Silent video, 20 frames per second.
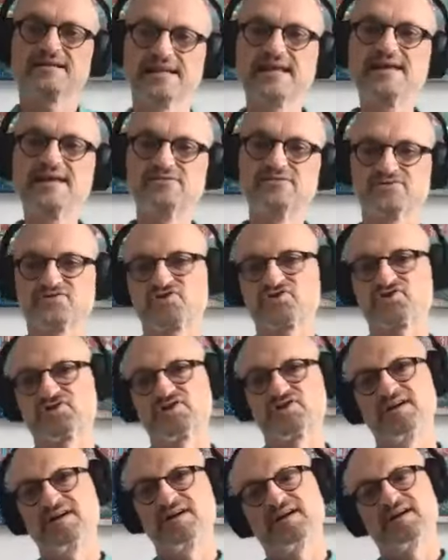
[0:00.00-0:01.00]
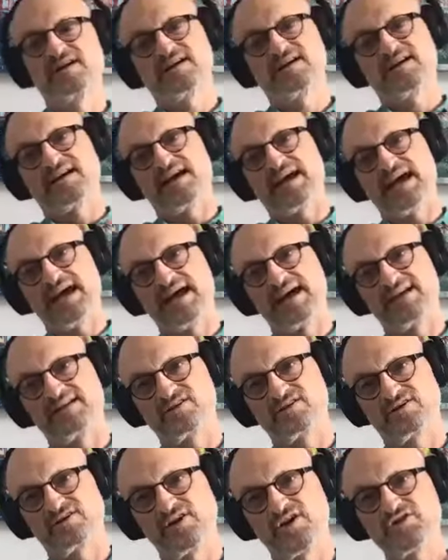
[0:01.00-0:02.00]
levels,
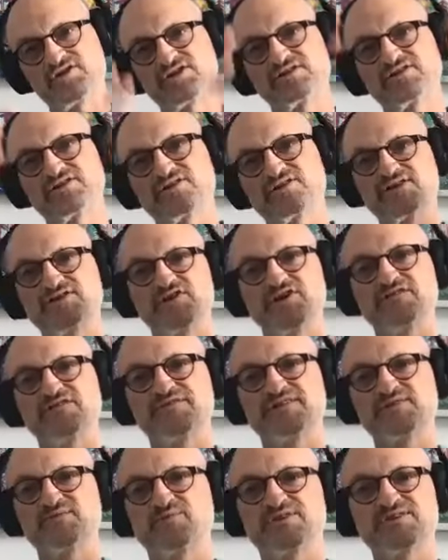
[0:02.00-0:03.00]
and closer to the surface,